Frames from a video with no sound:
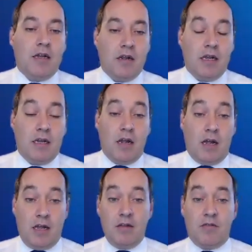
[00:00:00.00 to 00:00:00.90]
in
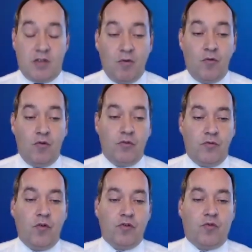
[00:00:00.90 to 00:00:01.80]
some
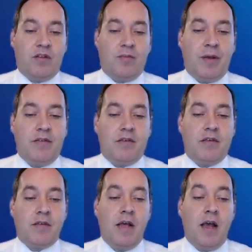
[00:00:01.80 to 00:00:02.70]
of those green
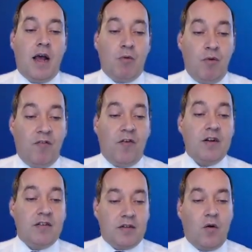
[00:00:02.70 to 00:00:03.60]
spaces. And what we
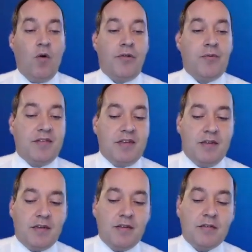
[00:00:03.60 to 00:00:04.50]
find is in all three
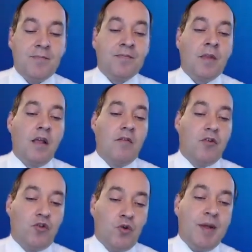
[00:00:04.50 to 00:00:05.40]
cities,
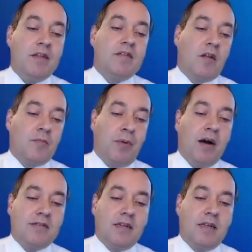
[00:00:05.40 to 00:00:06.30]
the tweets on
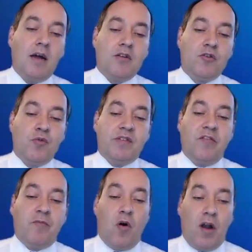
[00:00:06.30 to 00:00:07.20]
parks and gardens
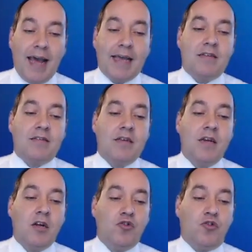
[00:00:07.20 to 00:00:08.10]
receive more
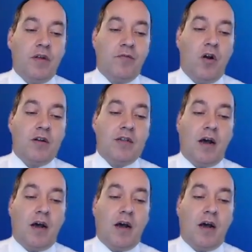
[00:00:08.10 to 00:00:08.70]
likes during the